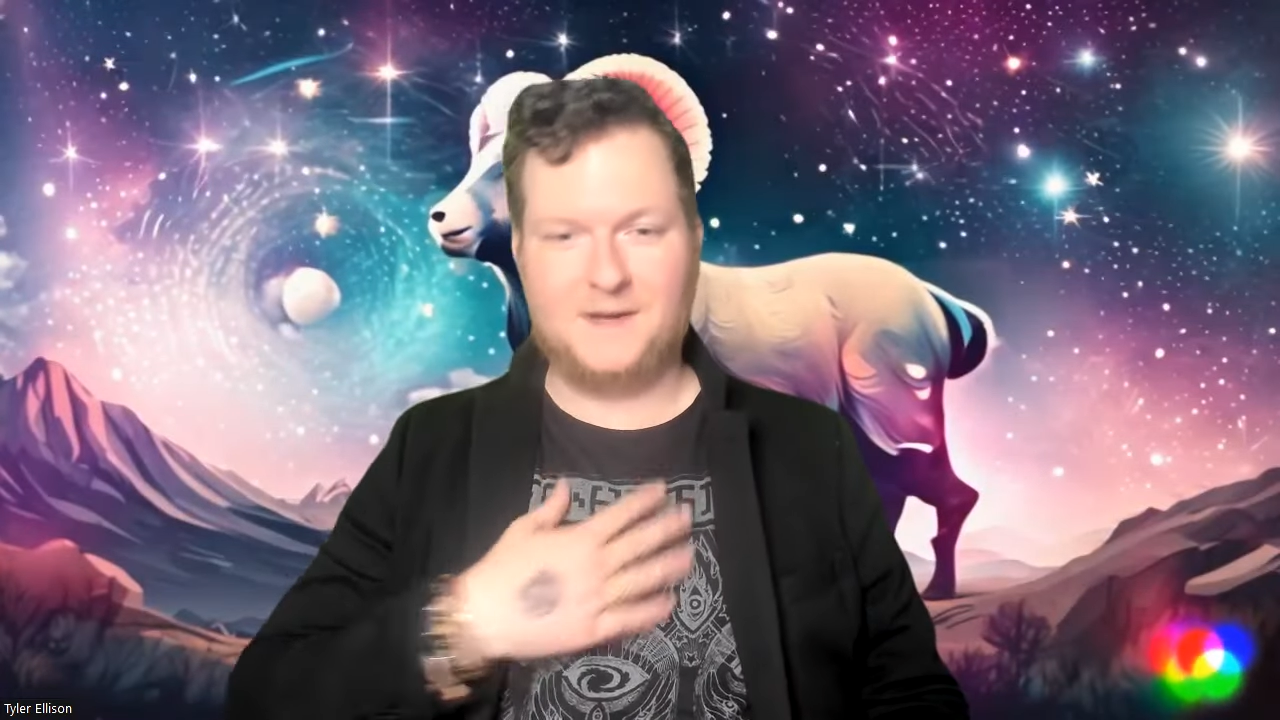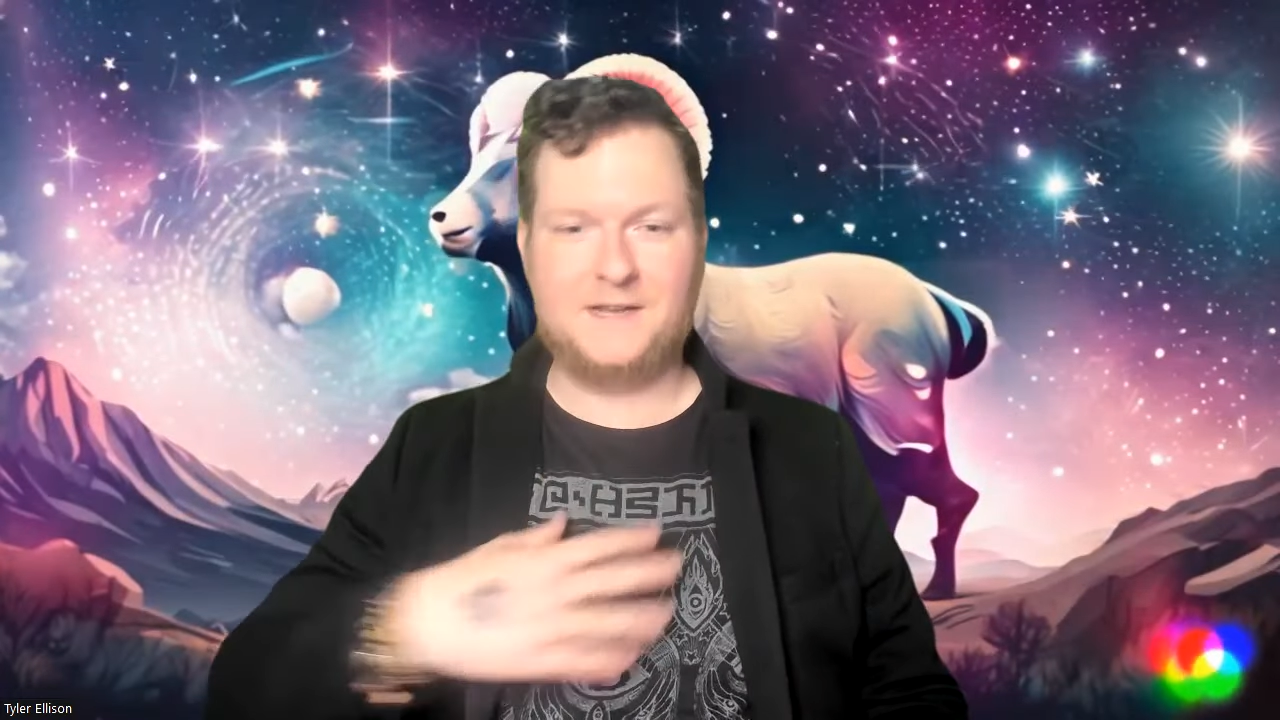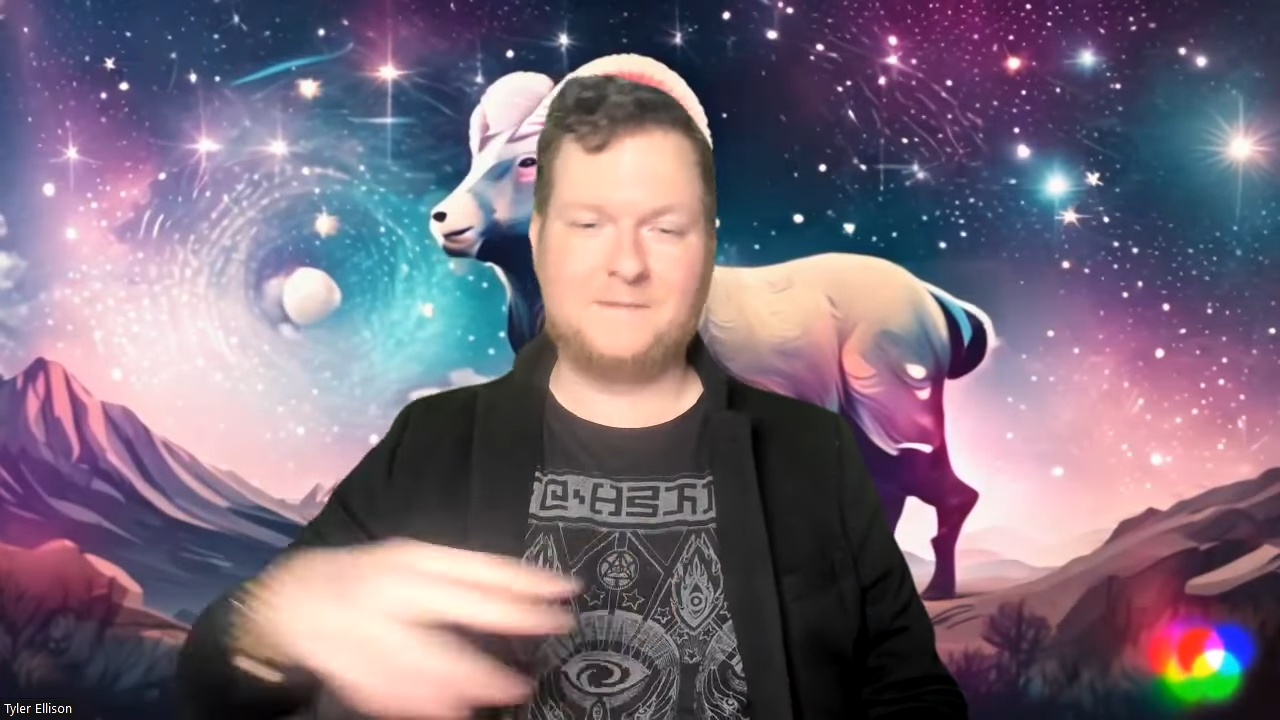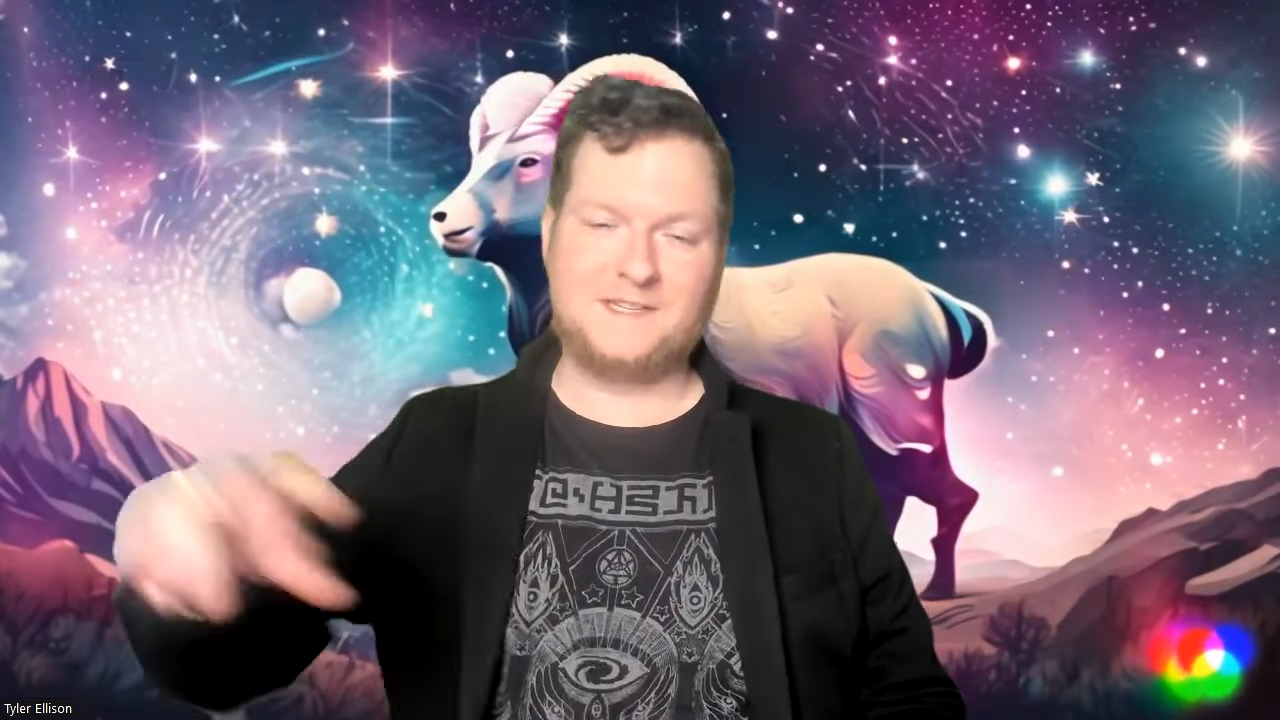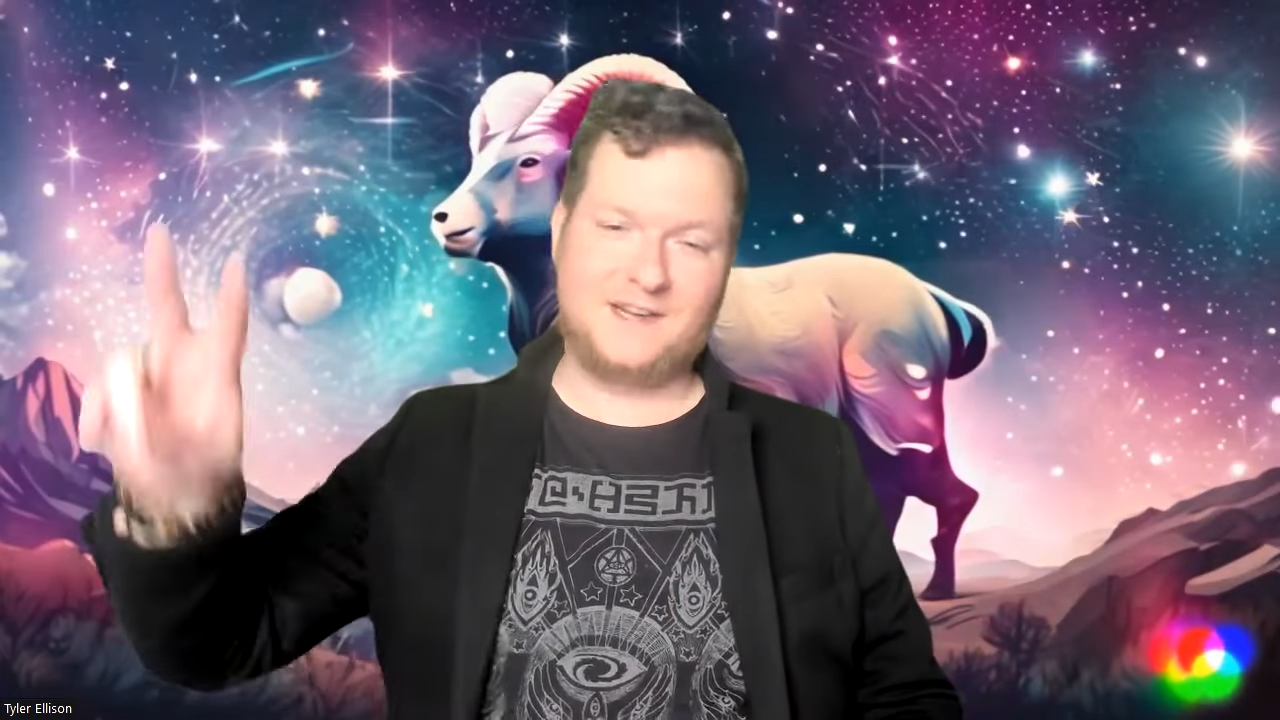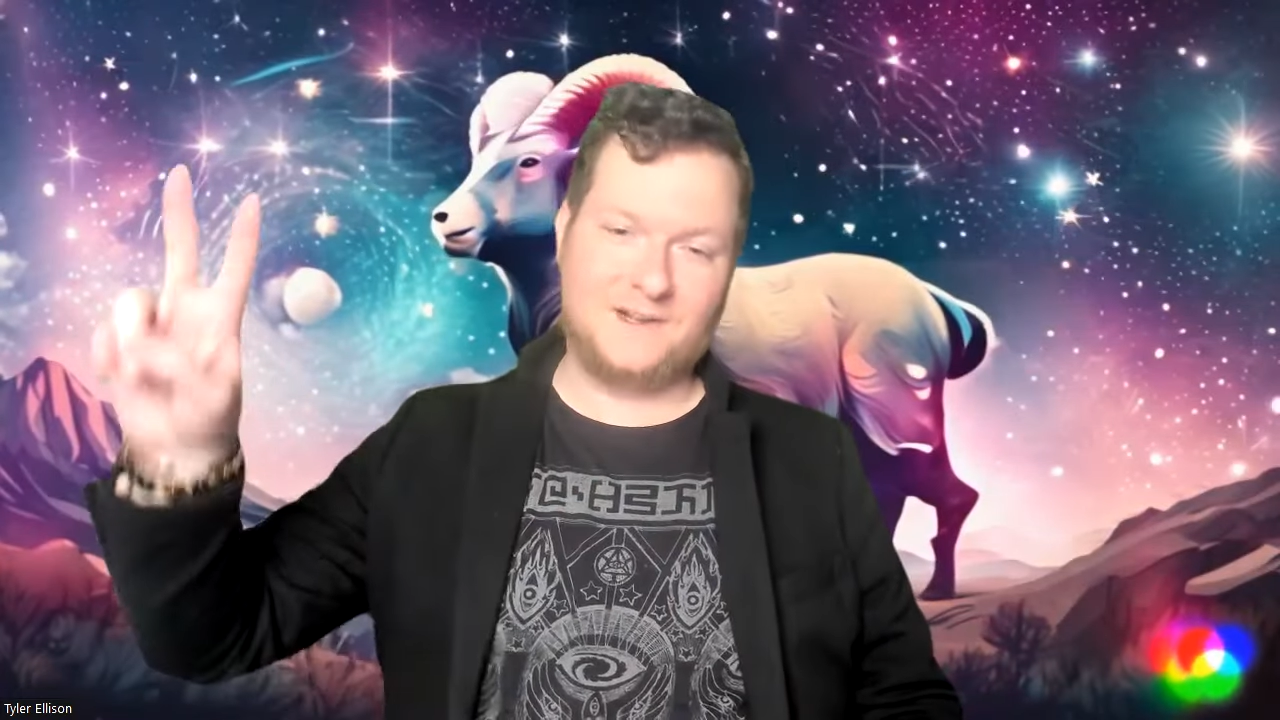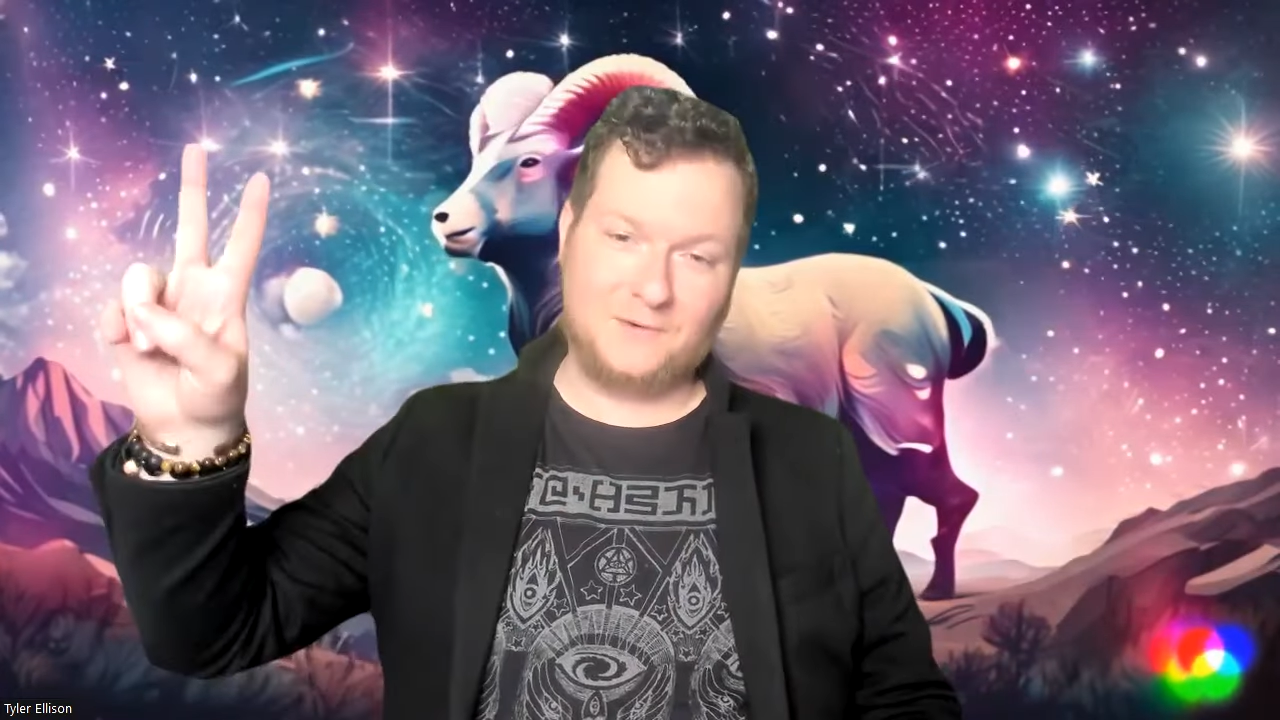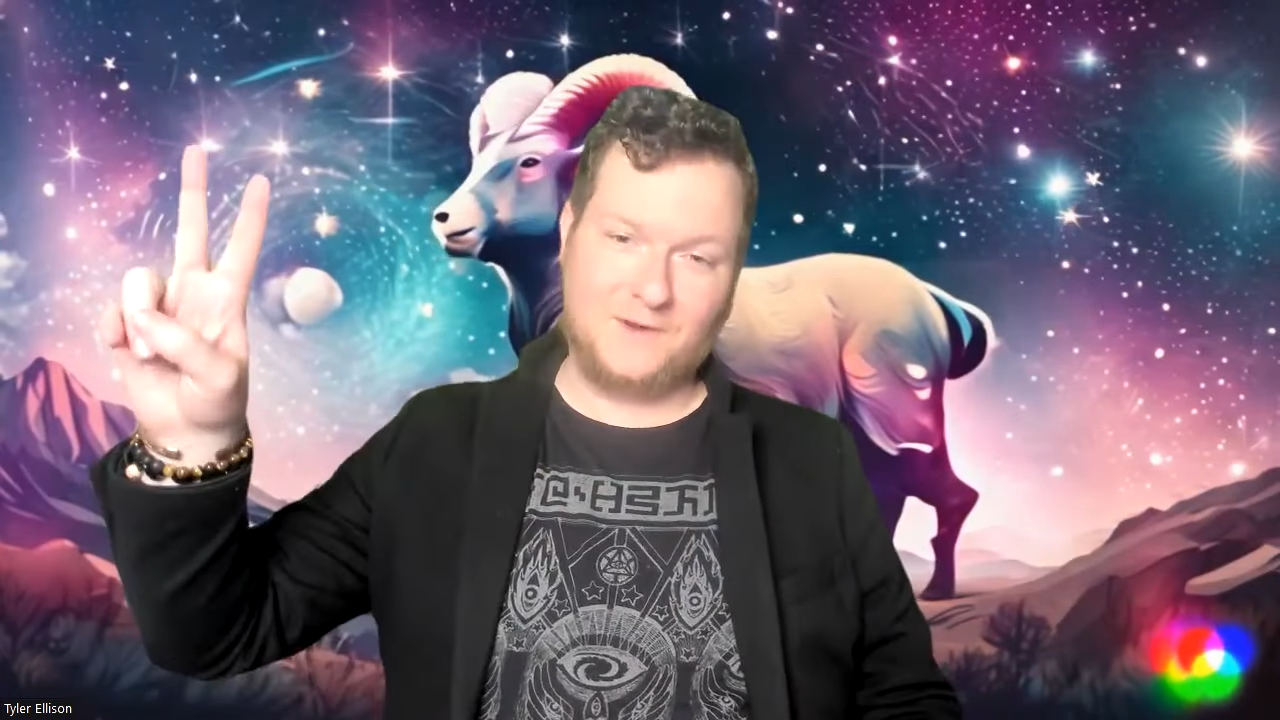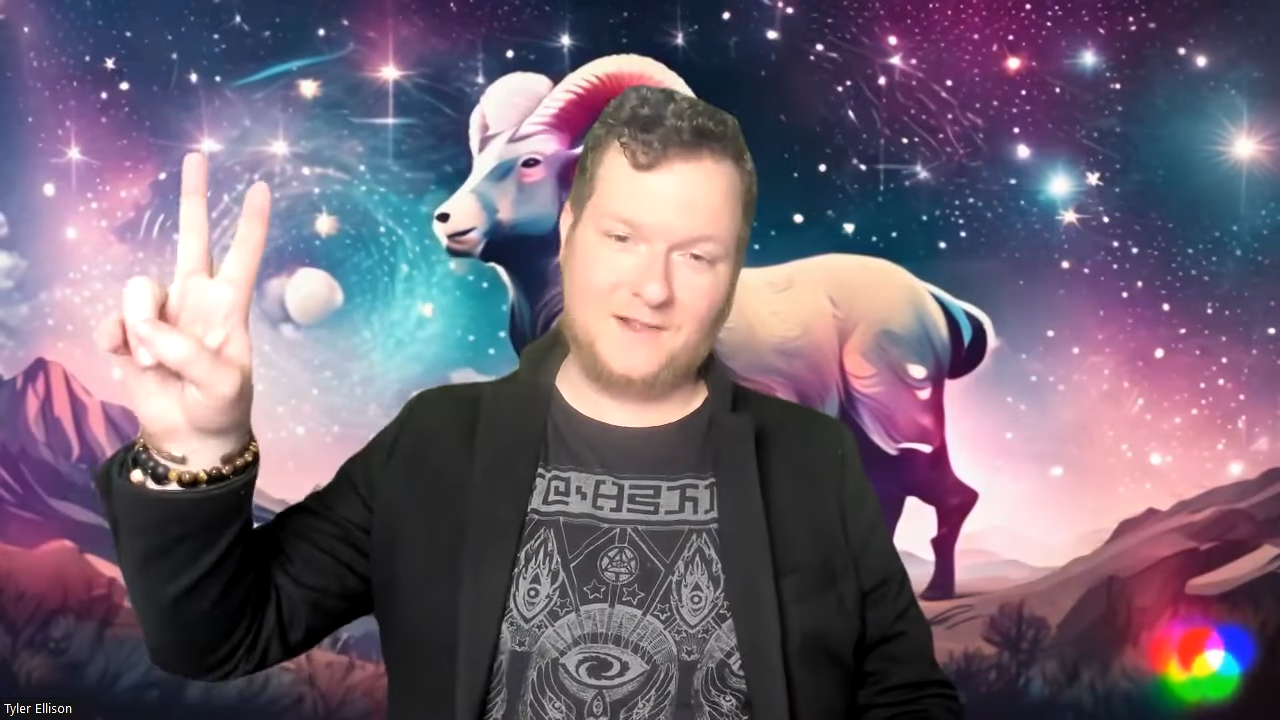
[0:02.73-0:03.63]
My name is Tyler